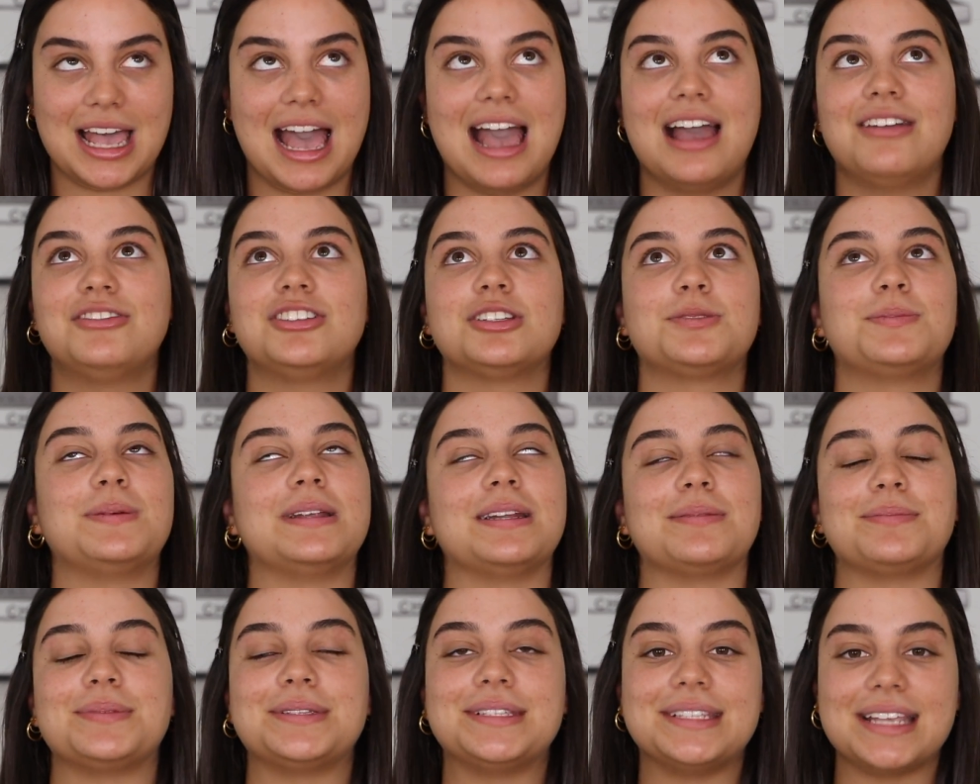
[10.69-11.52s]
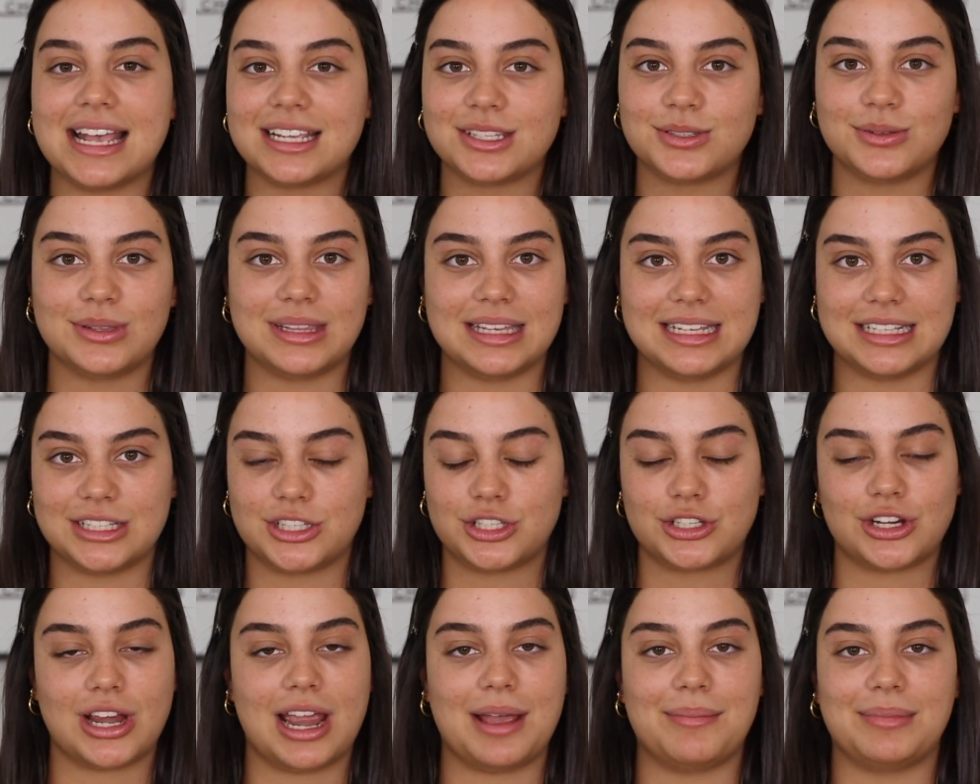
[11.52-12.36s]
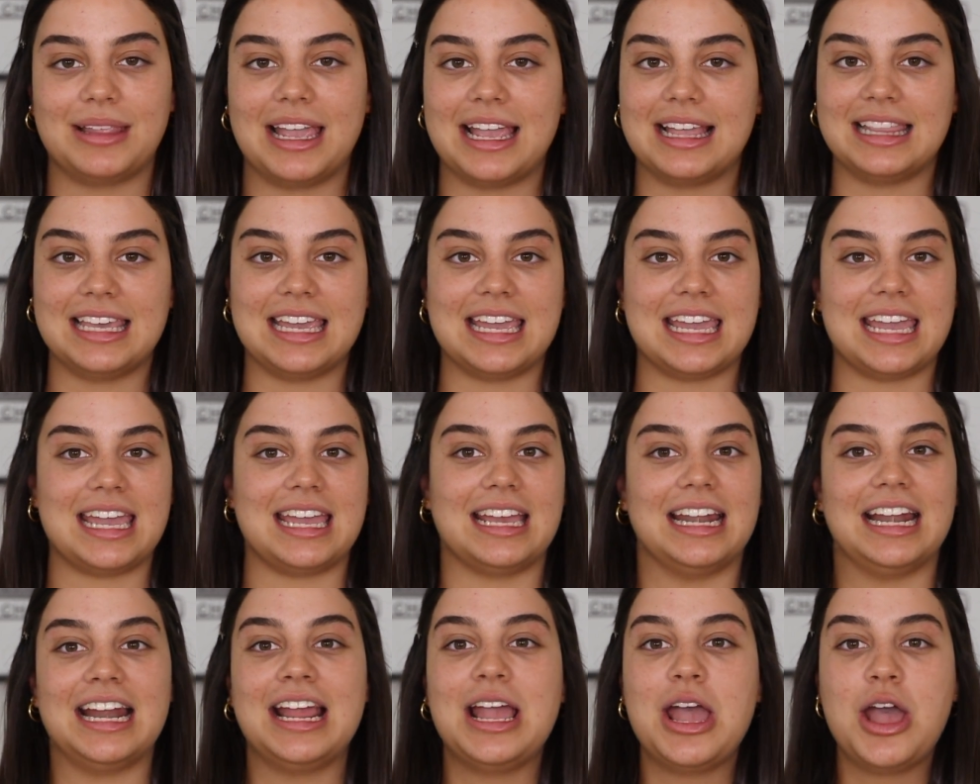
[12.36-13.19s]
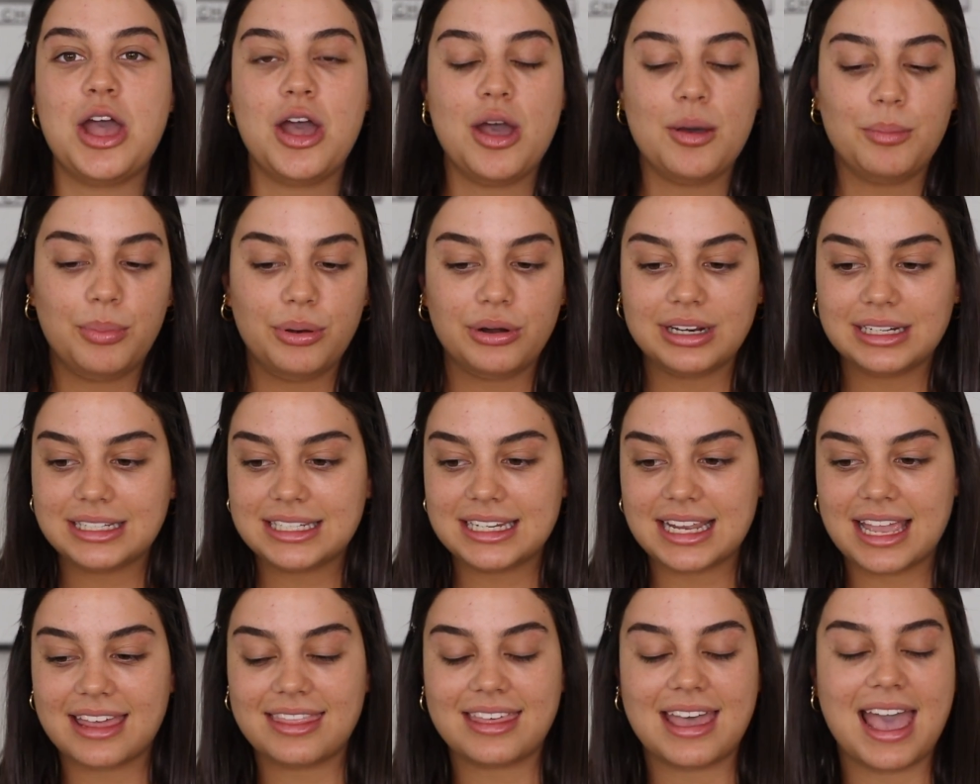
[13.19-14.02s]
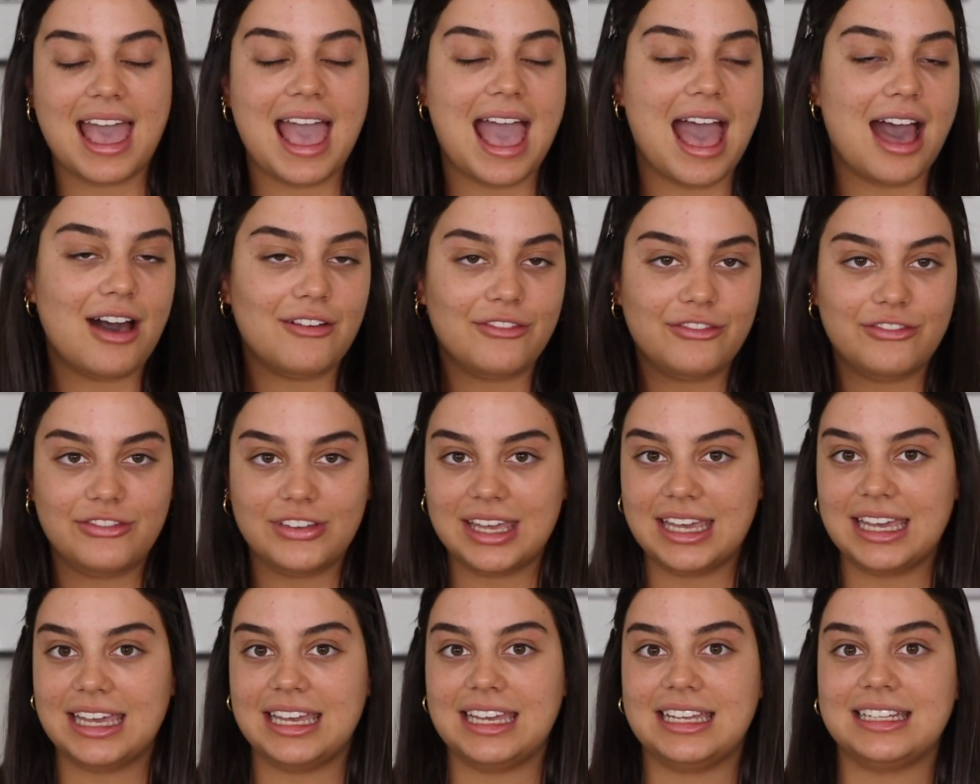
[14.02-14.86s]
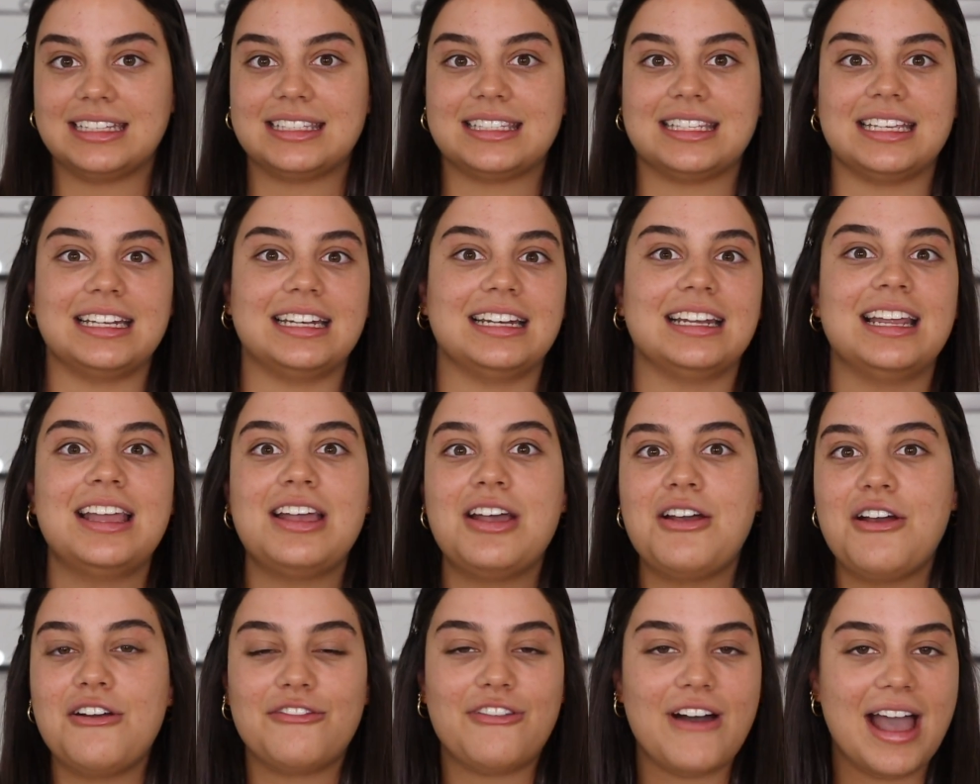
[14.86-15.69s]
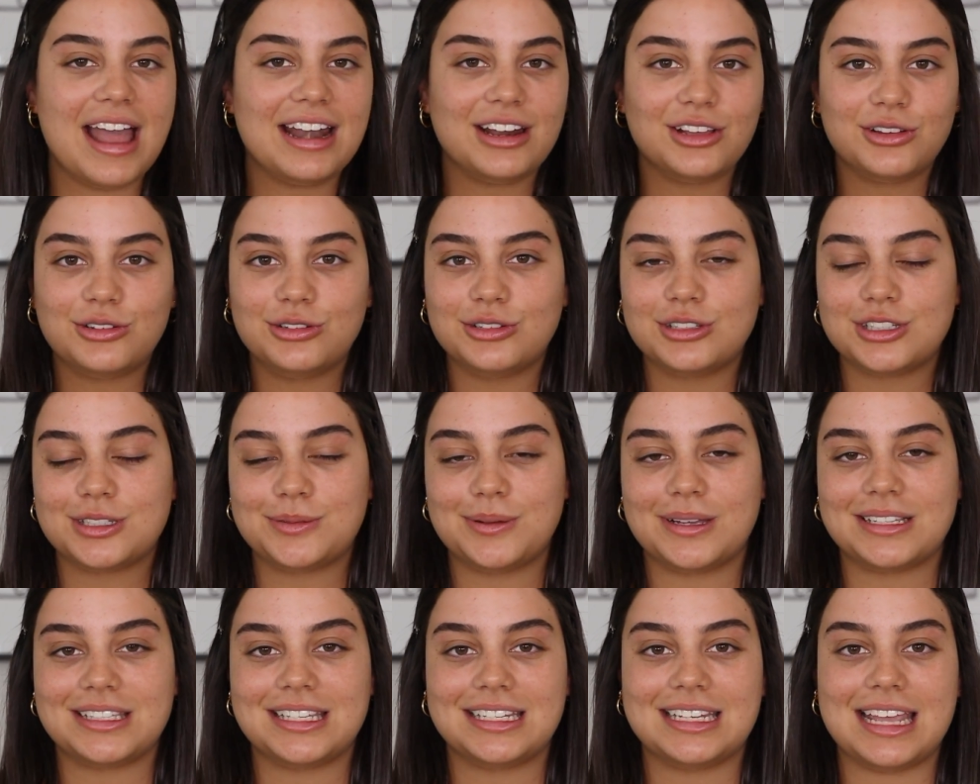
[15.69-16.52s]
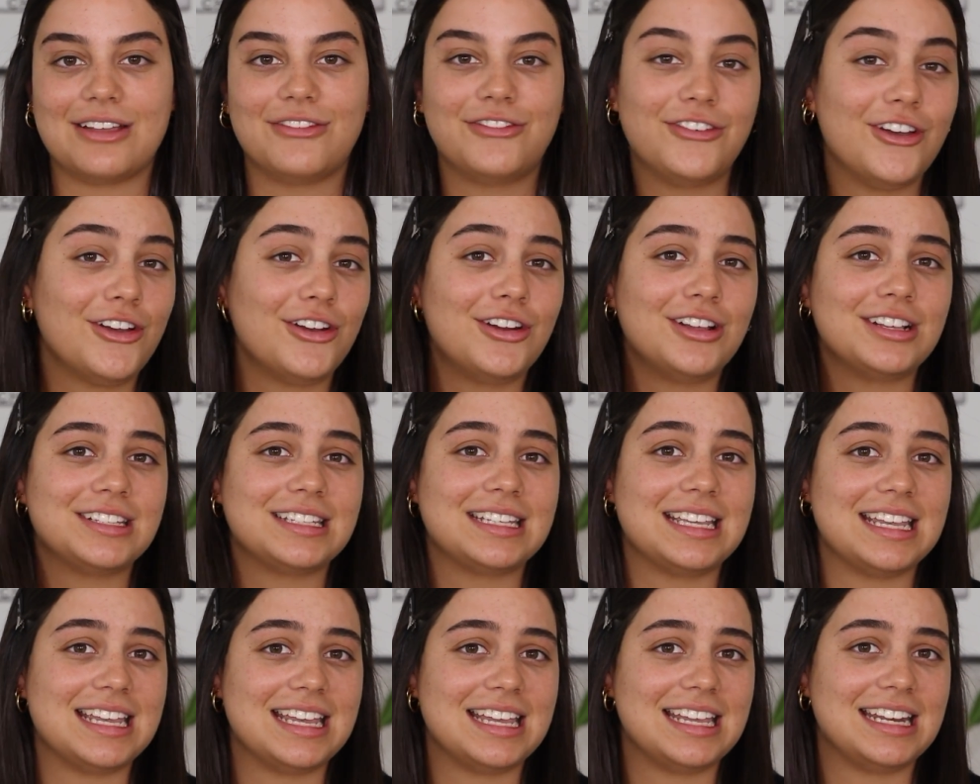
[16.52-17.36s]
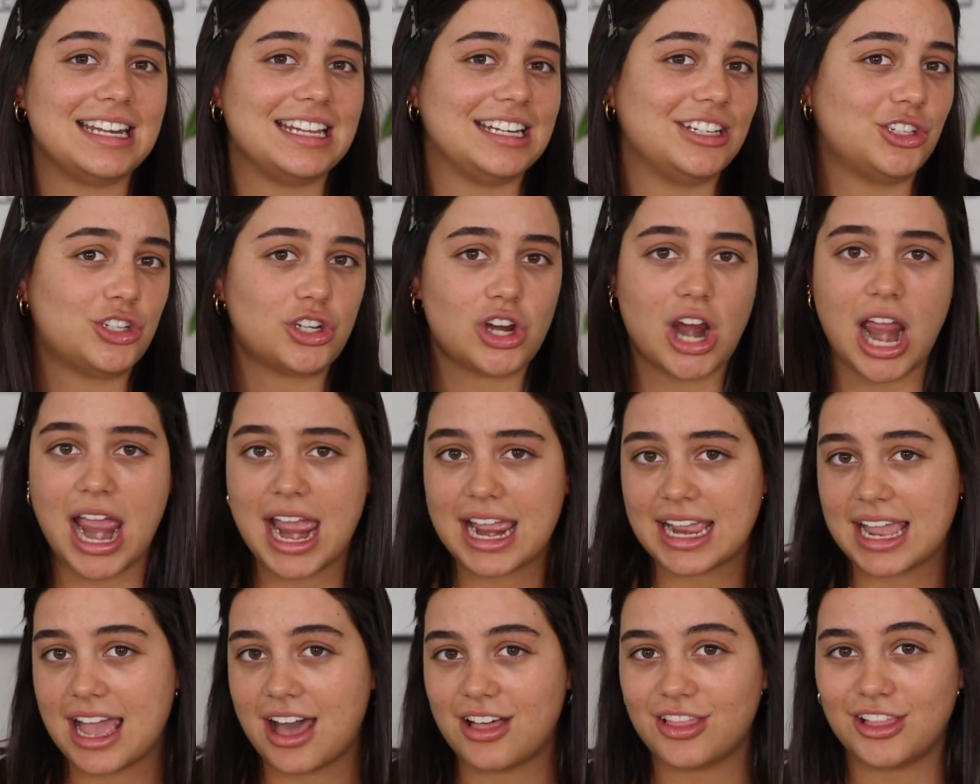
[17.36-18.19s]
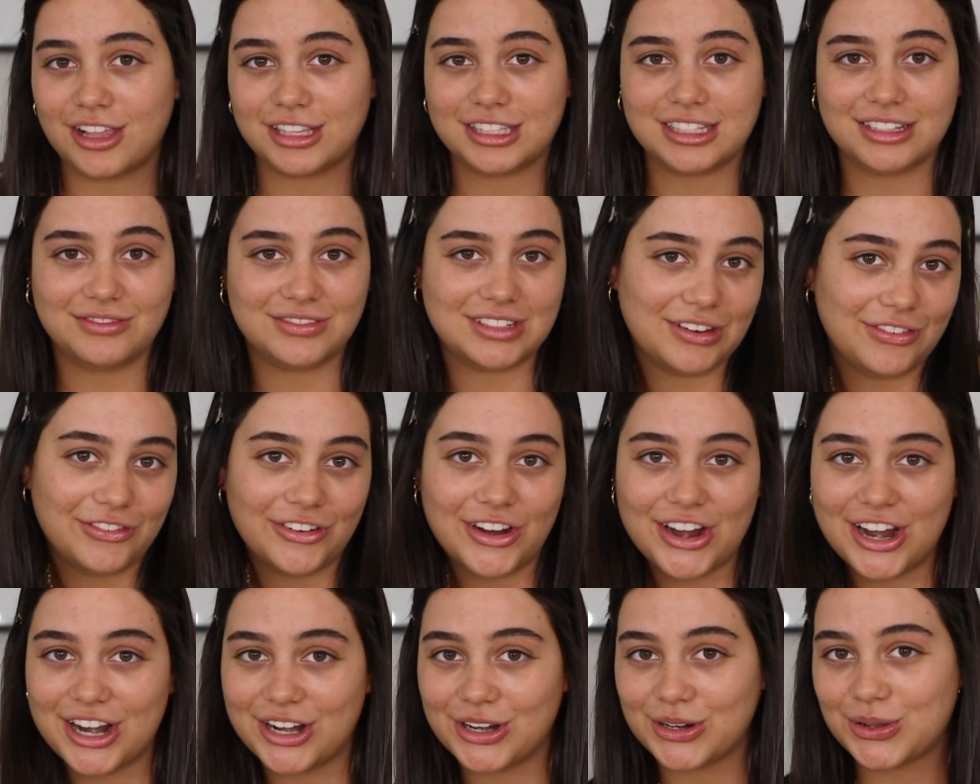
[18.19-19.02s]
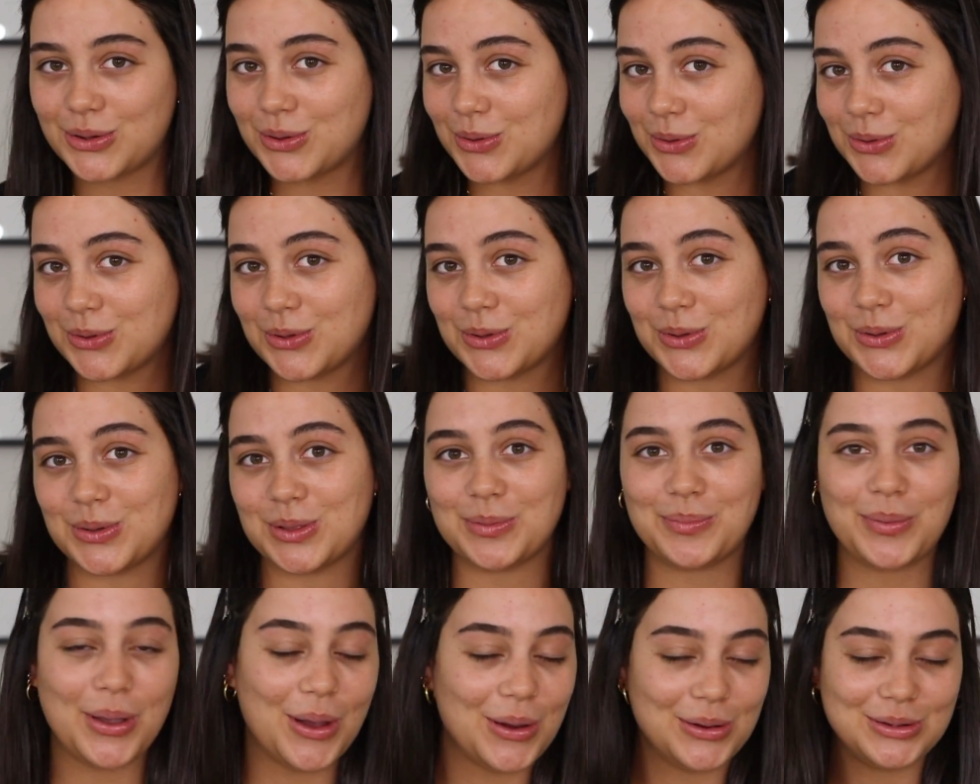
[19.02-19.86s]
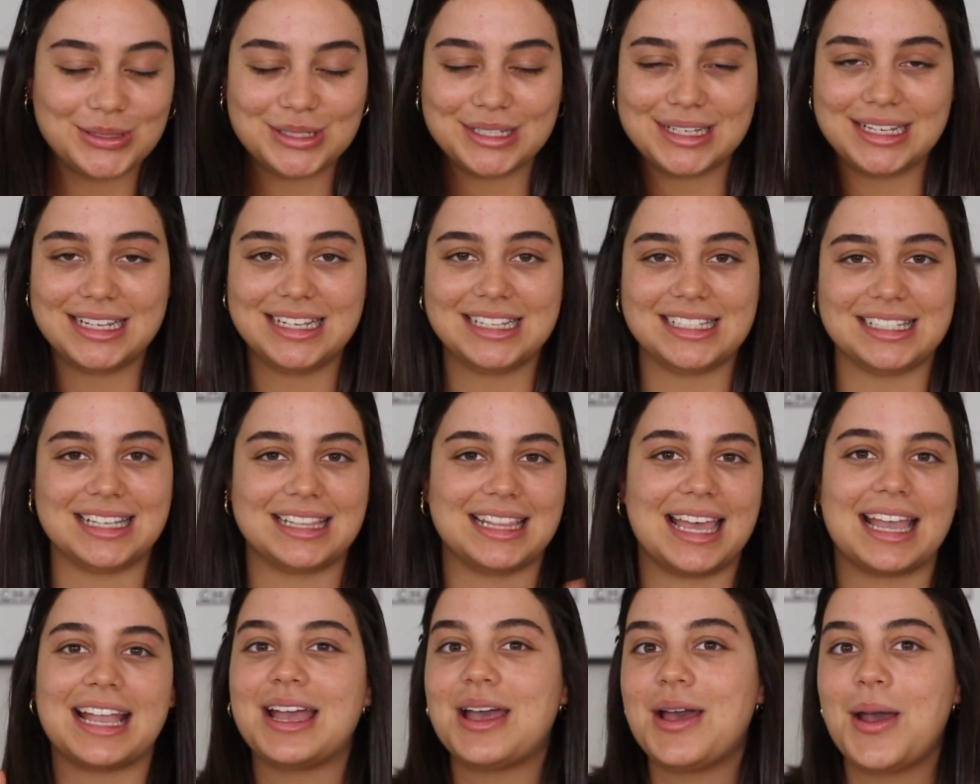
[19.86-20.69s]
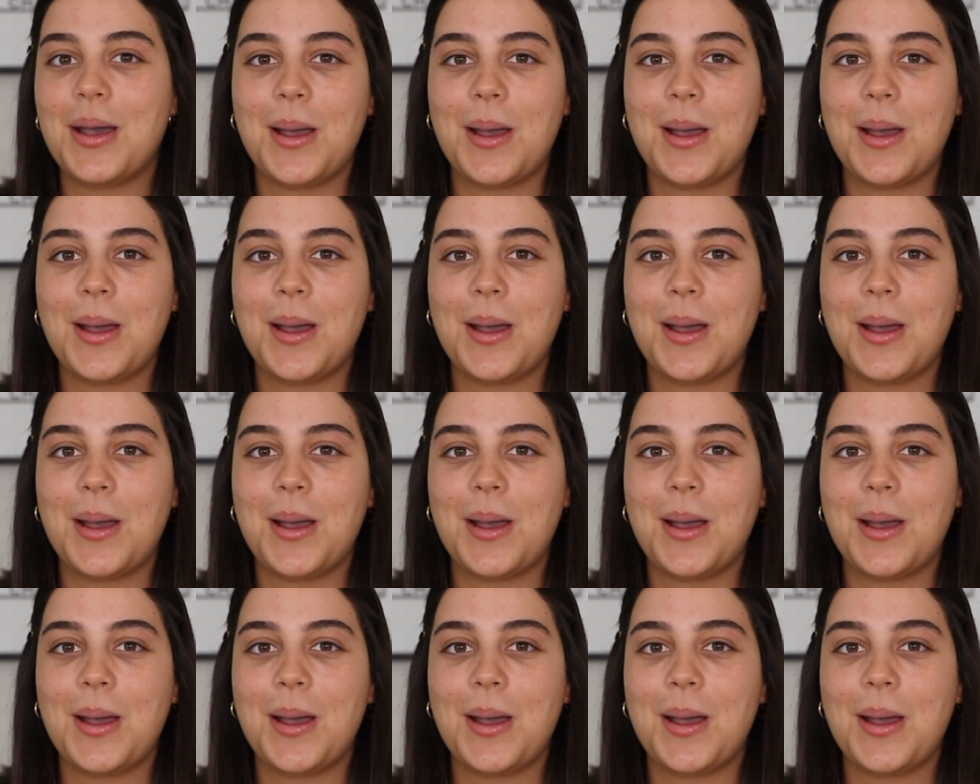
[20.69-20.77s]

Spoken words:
I've just been obsessed with Instagram lately and putting together outfits and finding cool spots to take photos in and trying out lots of different cool poses and like